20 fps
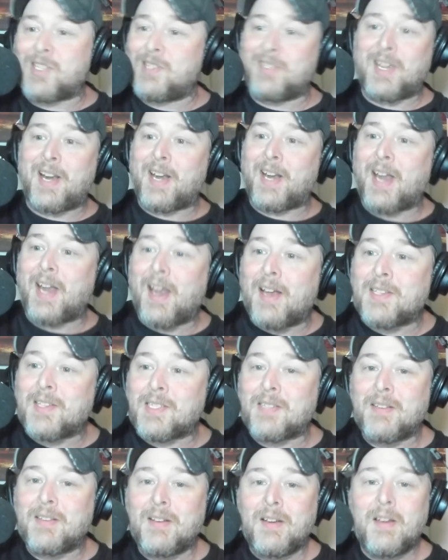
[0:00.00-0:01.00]
I
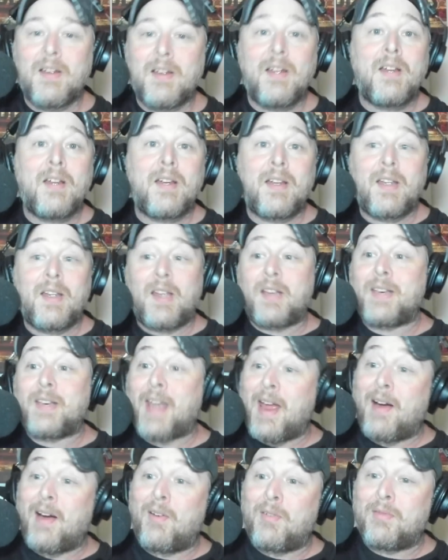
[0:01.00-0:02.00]
guess.
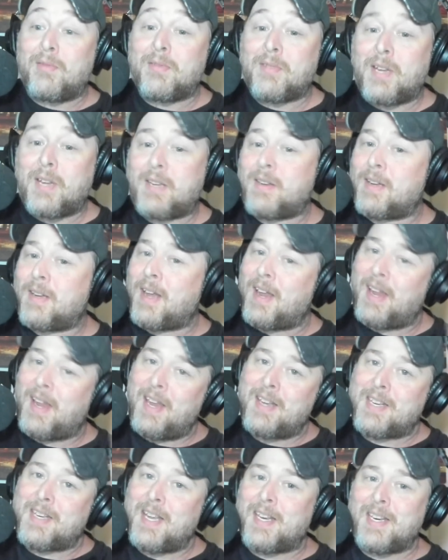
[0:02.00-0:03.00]
Now, he
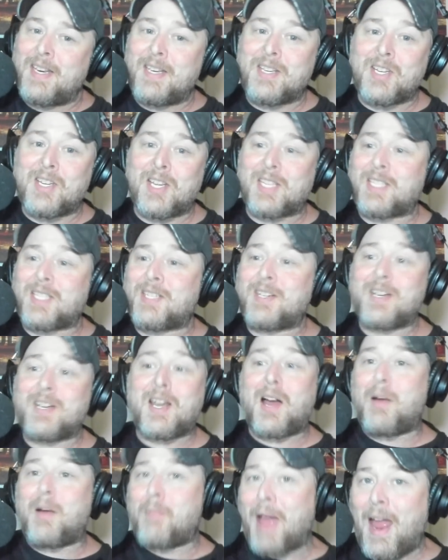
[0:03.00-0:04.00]
didn't just
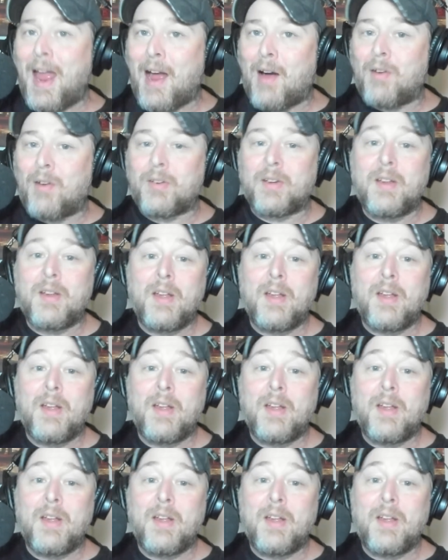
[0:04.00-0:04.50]
come out.